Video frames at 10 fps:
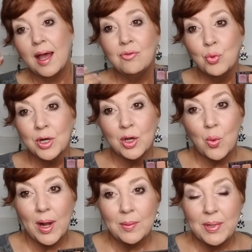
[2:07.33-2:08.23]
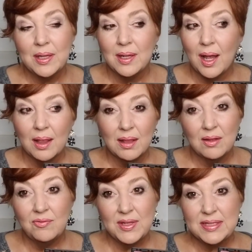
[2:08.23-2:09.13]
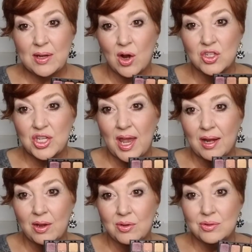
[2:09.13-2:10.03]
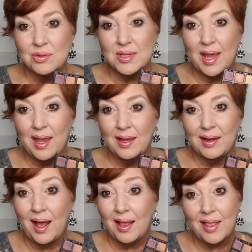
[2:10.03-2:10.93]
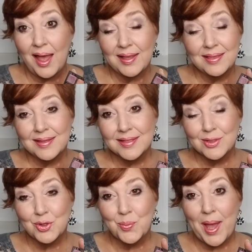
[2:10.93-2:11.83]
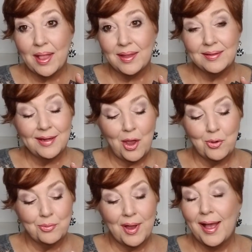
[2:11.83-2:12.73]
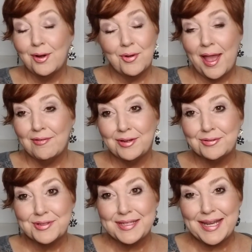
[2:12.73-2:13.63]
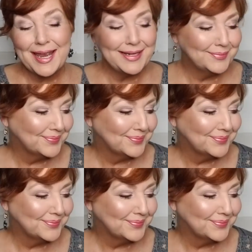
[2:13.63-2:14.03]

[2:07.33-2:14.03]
I've worn it quite a bit. I love Viseart shadows, and I like this little palette. No, I don't have it on today.